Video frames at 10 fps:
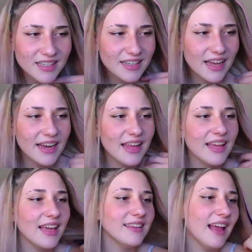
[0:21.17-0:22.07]
Can I
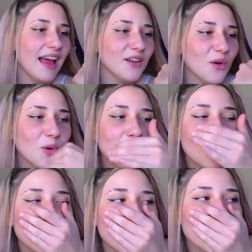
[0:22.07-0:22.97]
get an
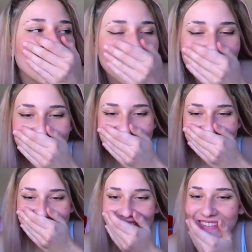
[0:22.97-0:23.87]
ubu?
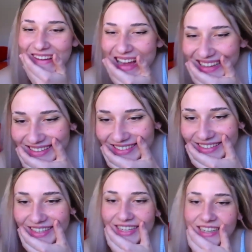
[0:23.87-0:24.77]
What?
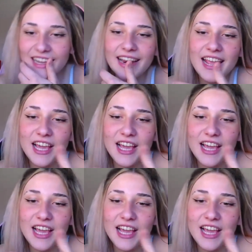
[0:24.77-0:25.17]
Can I